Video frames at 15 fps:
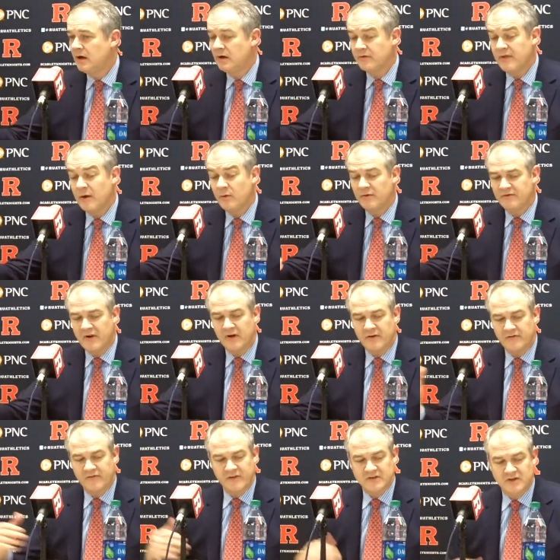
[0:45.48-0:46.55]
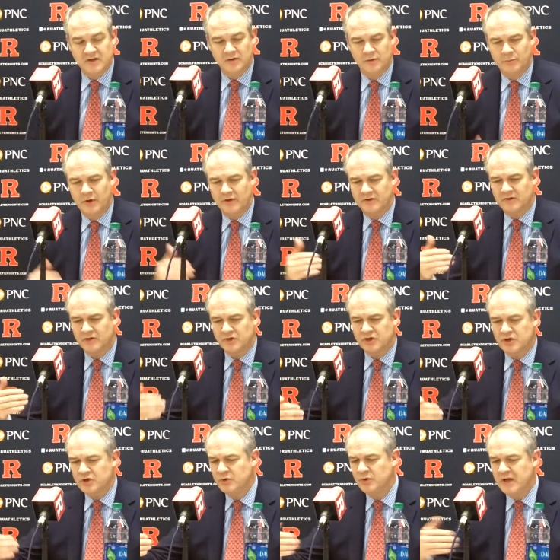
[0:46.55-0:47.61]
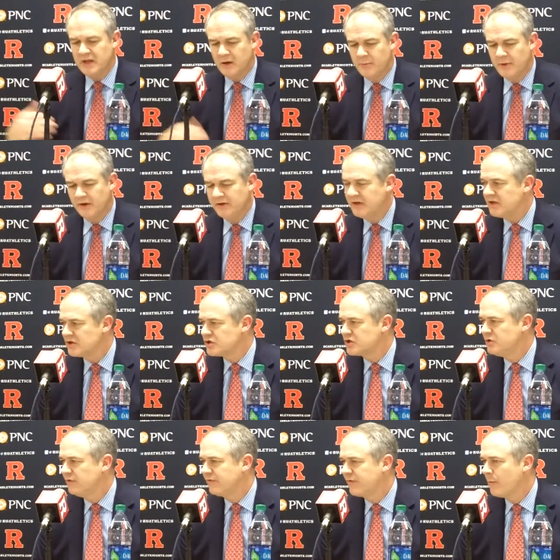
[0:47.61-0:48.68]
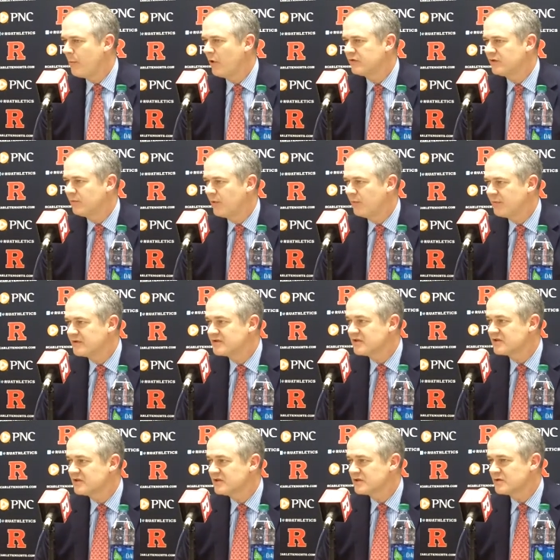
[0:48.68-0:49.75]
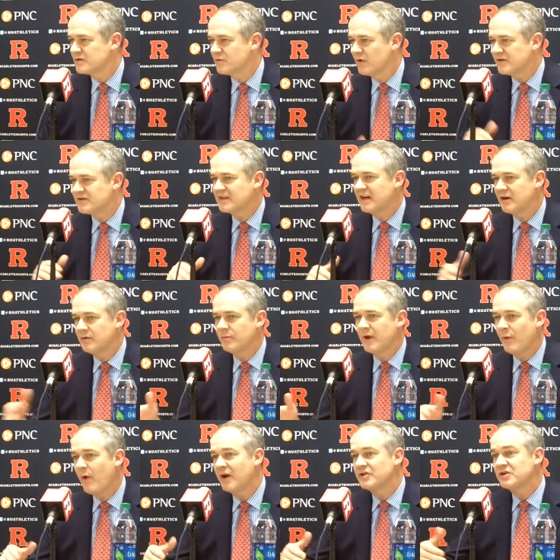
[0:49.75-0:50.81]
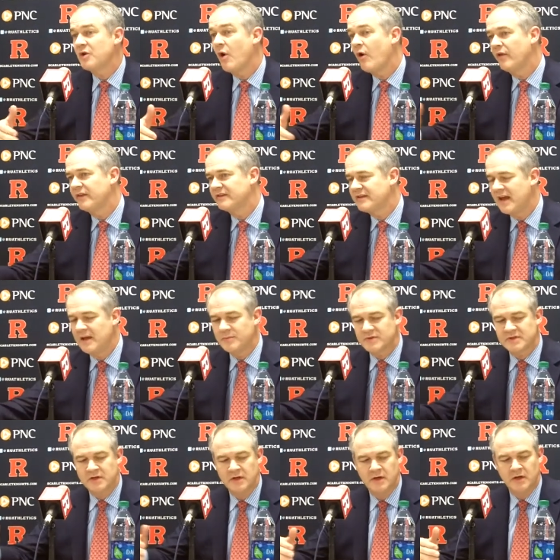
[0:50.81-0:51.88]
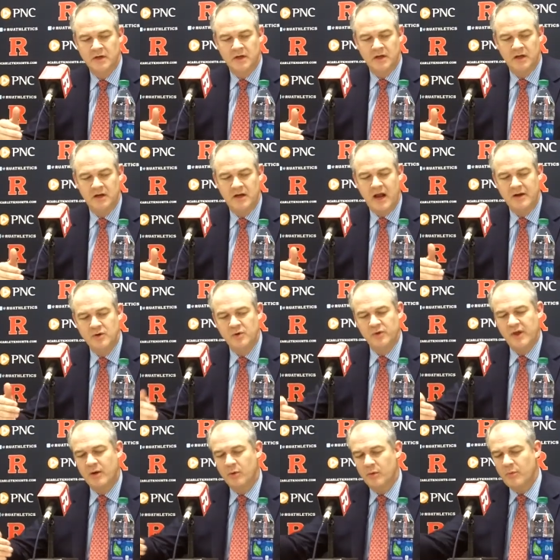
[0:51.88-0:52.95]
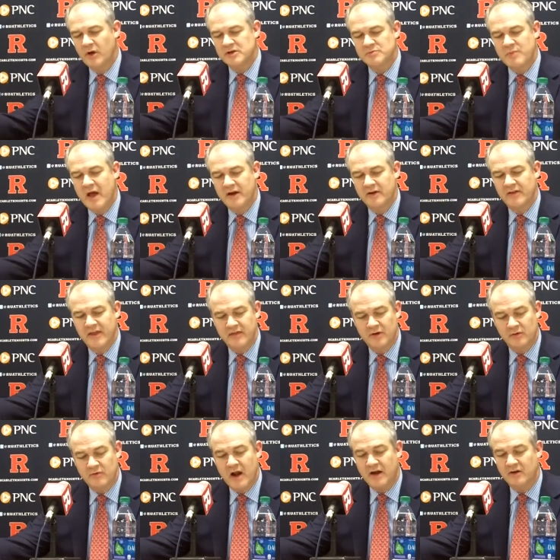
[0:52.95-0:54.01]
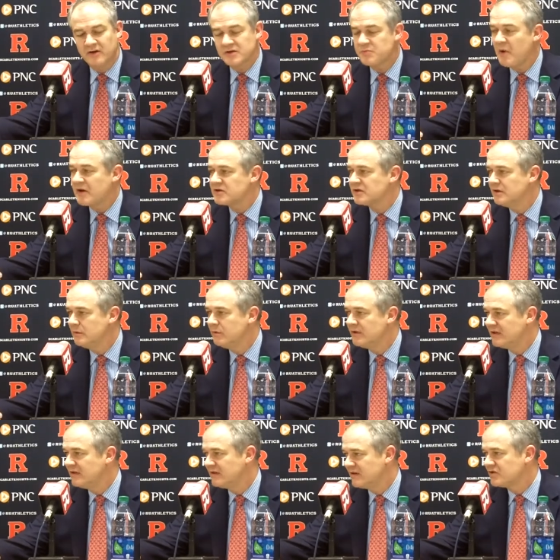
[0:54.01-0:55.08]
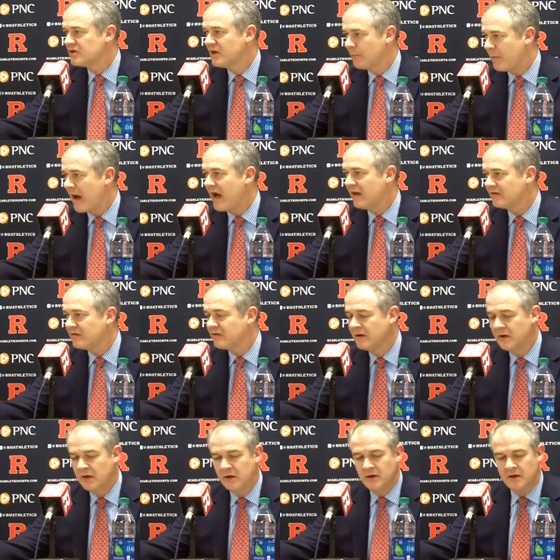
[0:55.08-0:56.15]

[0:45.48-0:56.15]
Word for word: Uh, they were very physical, but their shooting ability to shoot from multiple positions is what scared me watching all the tapes. And I knew they were much better than their record, especially with the addition of Potts.